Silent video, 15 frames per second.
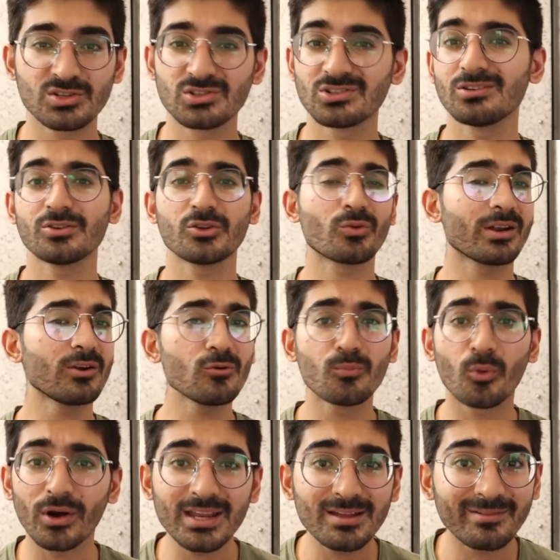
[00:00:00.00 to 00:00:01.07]
So you can do
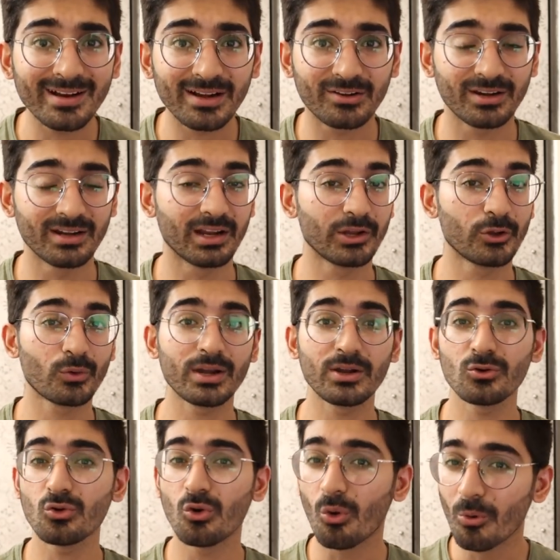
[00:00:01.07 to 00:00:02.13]
body weight training, you
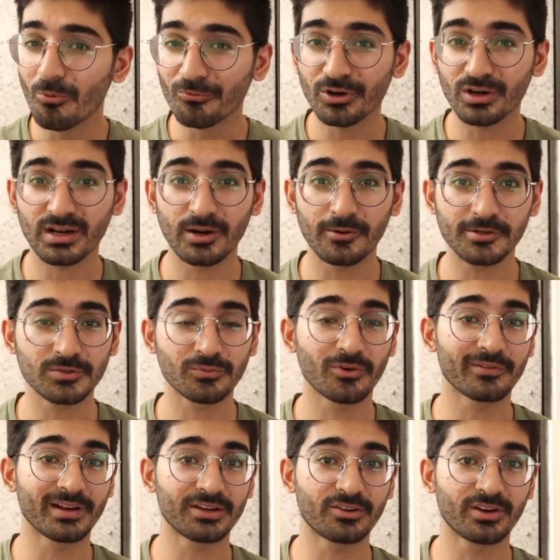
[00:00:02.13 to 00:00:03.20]
can do home workouts
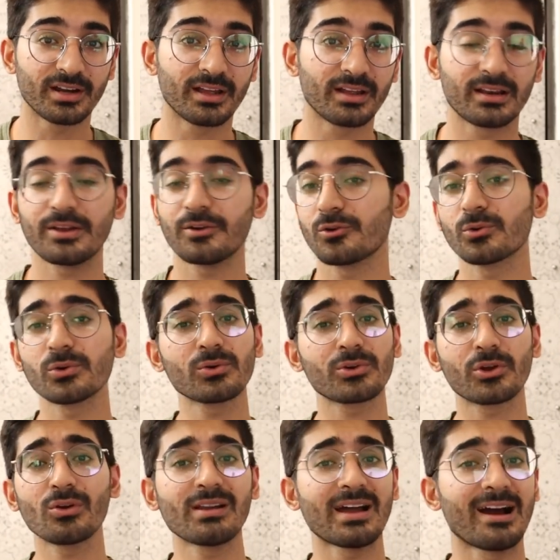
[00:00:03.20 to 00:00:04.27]
for weight training. Like, you
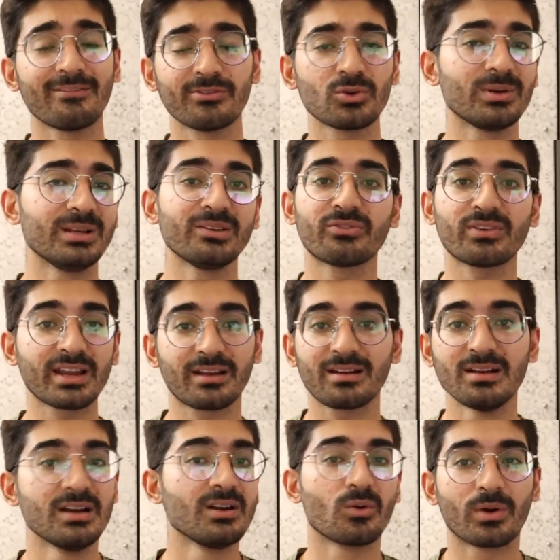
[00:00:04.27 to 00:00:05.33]
don't have to lift
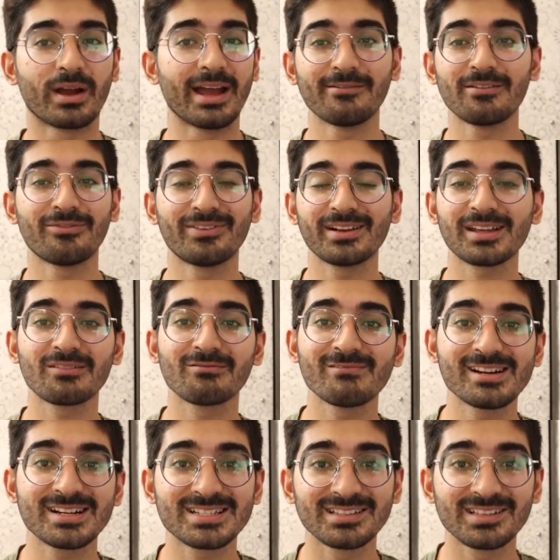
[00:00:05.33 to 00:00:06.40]
like heavy freaking
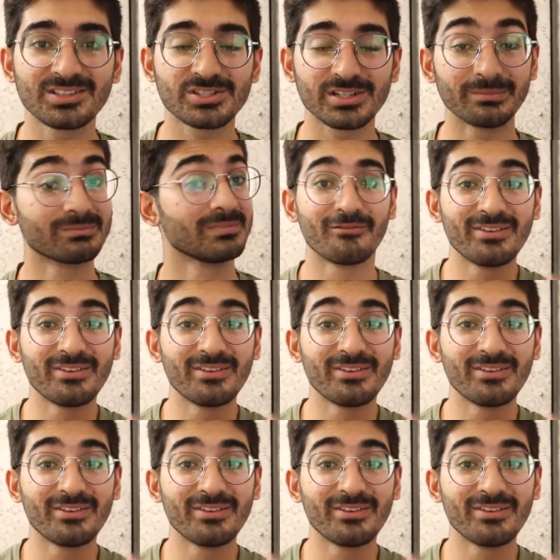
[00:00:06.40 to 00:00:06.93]
weights in the gym.